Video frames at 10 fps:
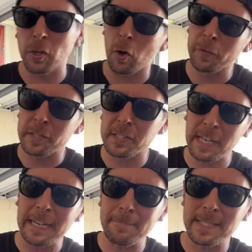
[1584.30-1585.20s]
on the
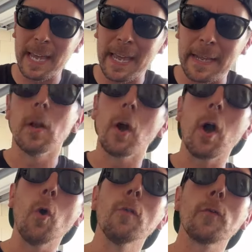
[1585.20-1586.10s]
same day,
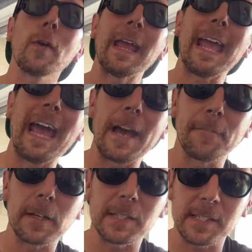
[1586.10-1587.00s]
over a
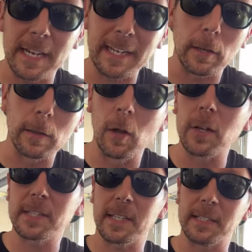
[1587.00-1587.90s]
half a second
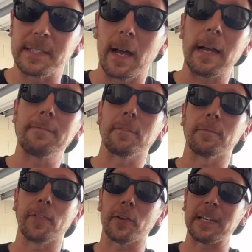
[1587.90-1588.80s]
loss in time from
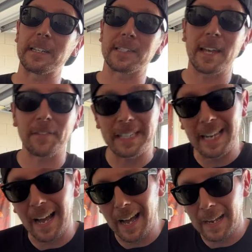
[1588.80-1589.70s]
thirty to
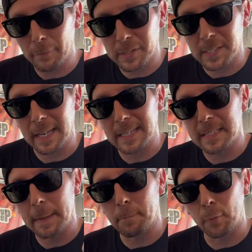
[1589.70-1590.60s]
seventy, I would say is
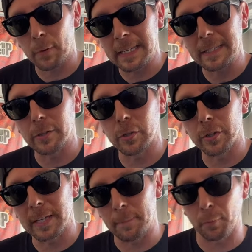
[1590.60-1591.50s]
a pretty
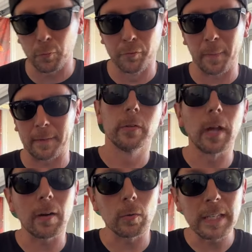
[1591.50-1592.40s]
good improvement.
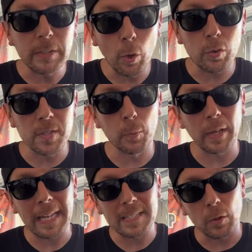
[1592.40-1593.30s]
Not only noticeable
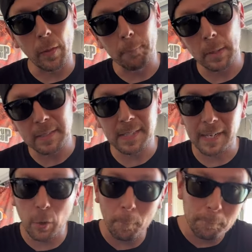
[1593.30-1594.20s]
gains on the butt
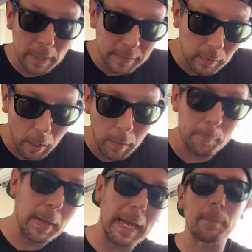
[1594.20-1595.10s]
dyno, but on
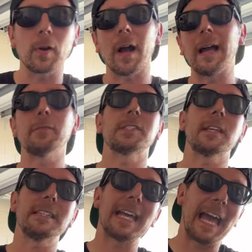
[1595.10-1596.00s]
paper, I would say
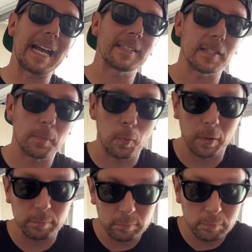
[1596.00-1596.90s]
the AccessPort
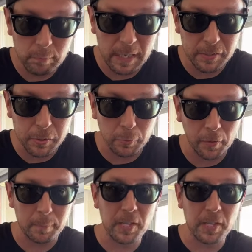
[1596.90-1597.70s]
is two thumbs